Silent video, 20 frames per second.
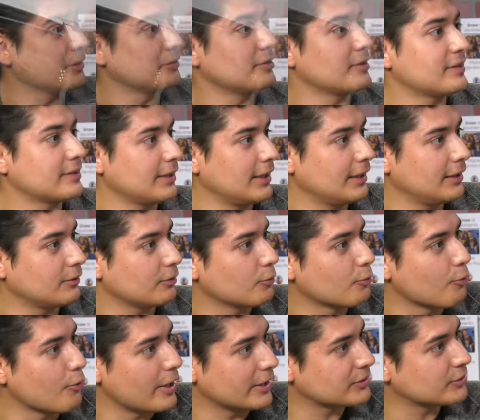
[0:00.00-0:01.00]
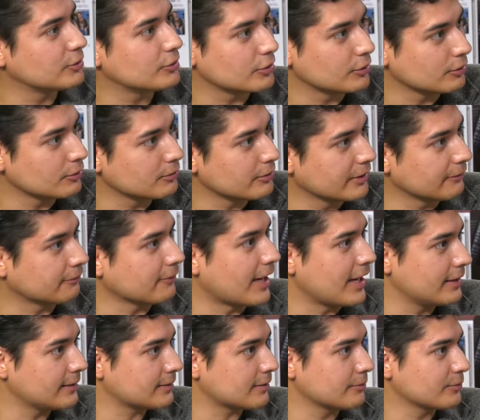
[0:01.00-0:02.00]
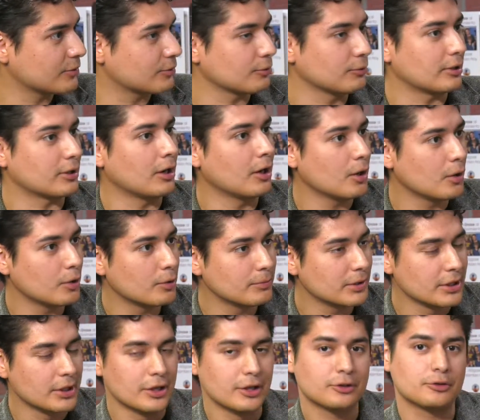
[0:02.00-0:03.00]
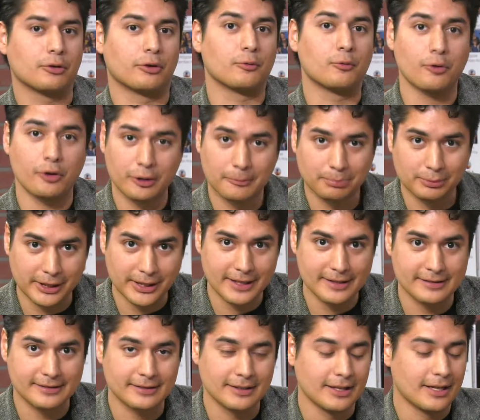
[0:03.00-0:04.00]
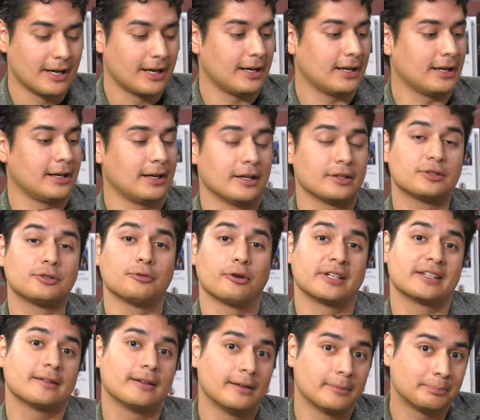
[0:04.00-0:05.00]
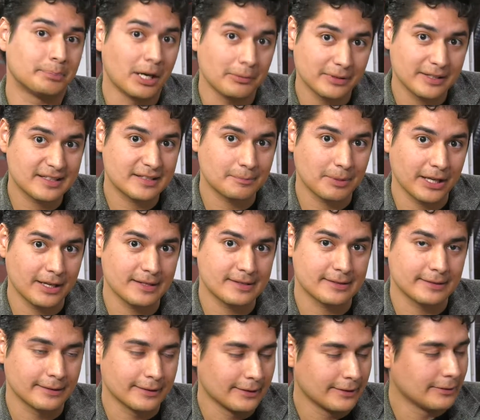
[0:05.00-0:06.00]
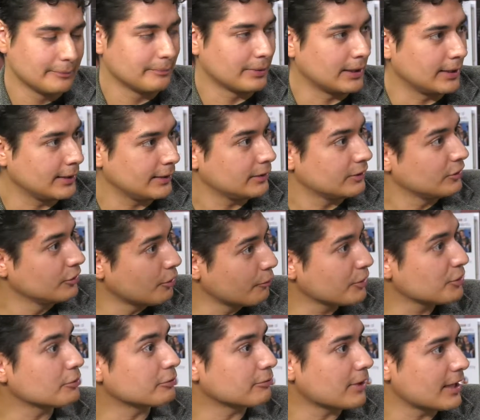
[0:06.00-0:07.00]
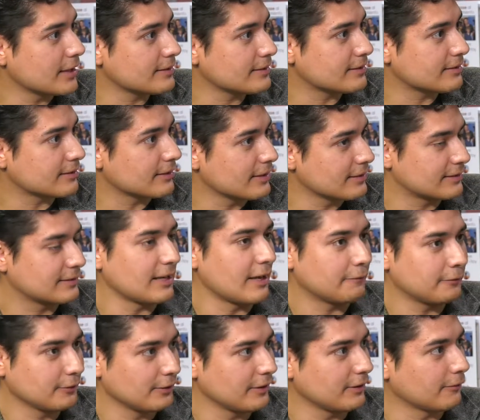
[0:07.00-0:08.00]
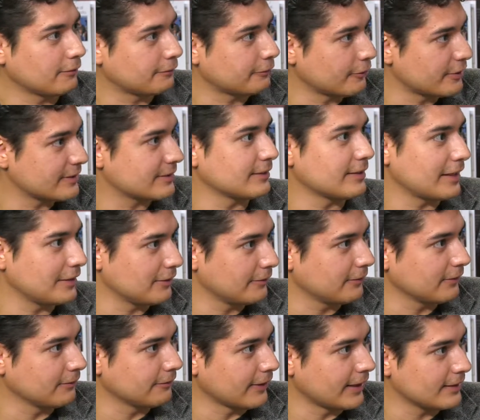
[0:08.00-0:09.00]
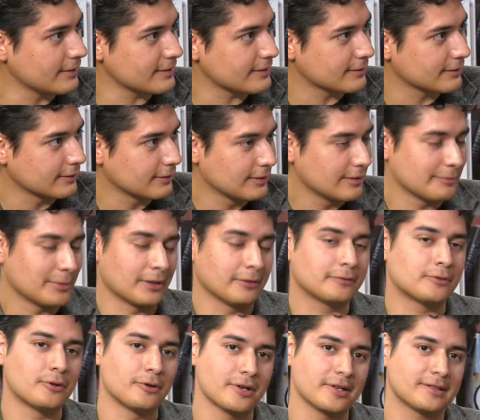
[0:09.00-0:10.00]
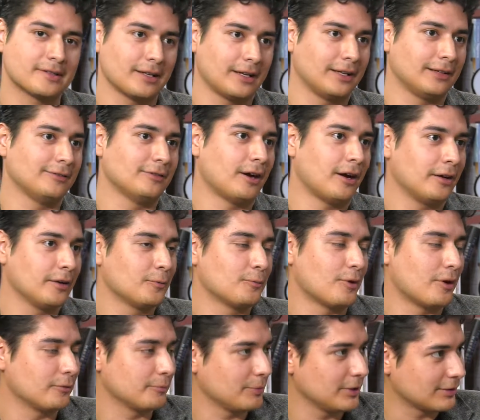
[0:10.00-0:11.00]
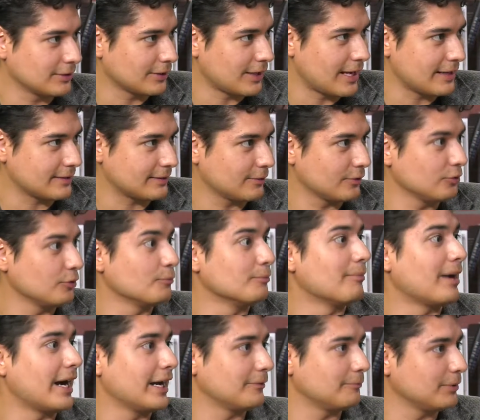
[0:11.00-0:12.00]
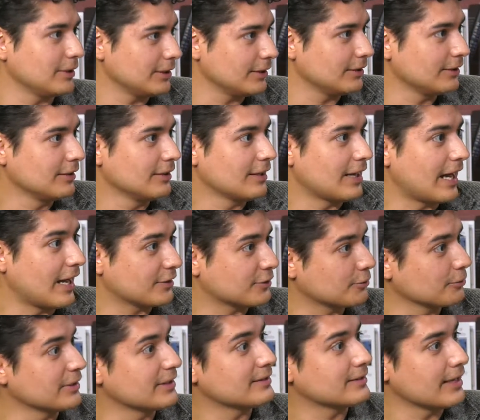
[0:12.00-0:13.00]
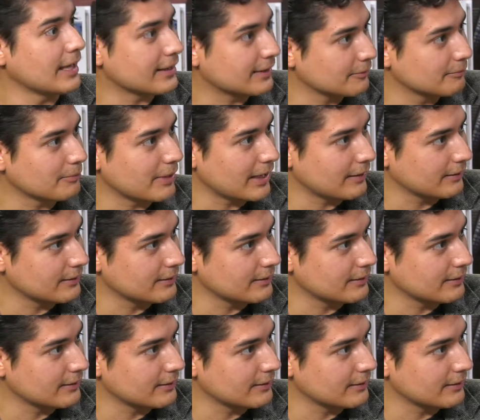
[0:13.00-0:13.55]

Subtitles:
understand what to do if ICE comes to our home, to our workplace, to our public space, but knowing your rights is definitely the first line of defense. But of course, it won't be the last. You might be actually taken by